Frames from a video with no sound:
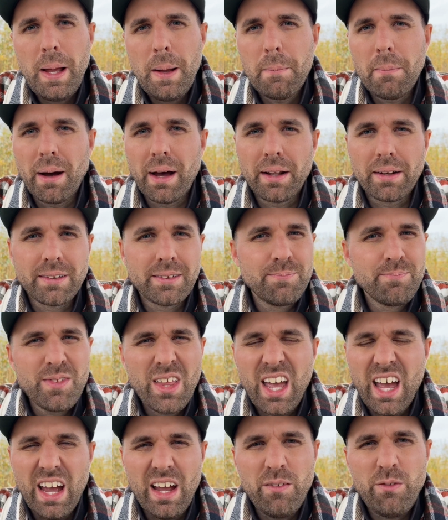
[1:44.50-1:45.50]
but
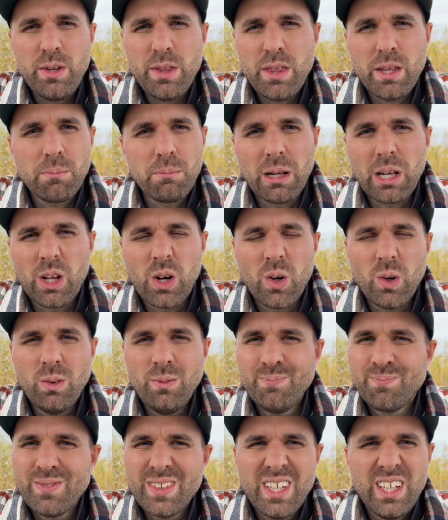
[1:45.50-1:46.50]
everything below
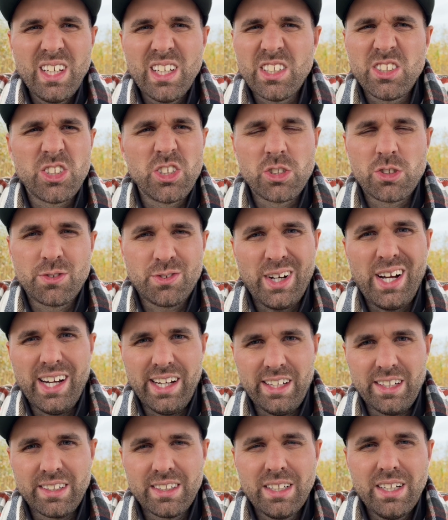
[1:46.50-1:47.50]
is just fine.
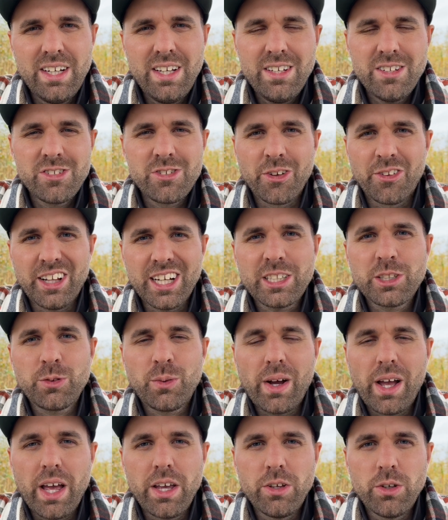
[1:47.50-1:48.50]
So that's
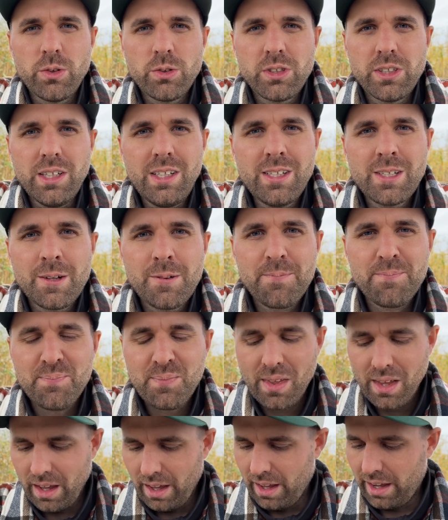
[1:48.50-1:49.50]
why I use it,
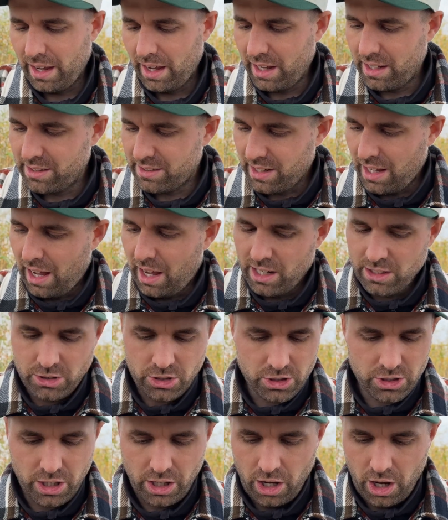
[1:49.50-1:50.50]
and I
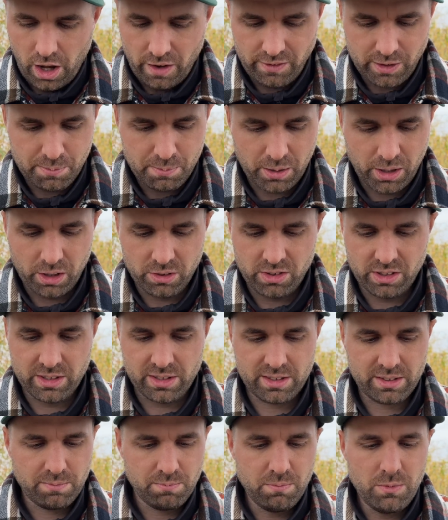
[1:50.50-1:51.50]
just love it because
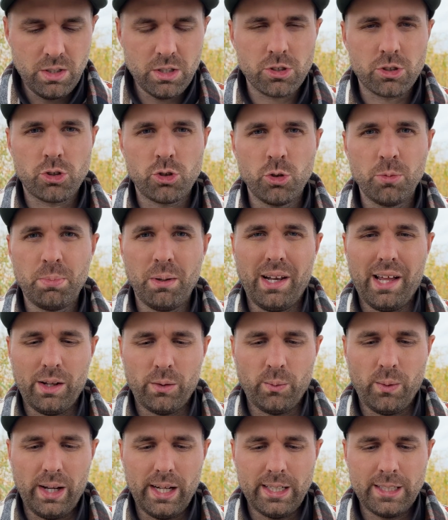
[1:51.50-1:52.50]
it's super
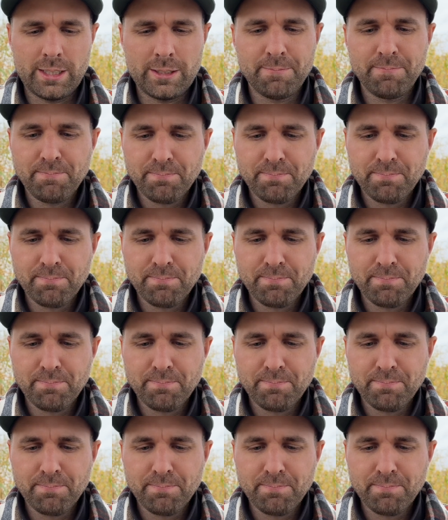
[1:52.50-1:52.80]
lightweight.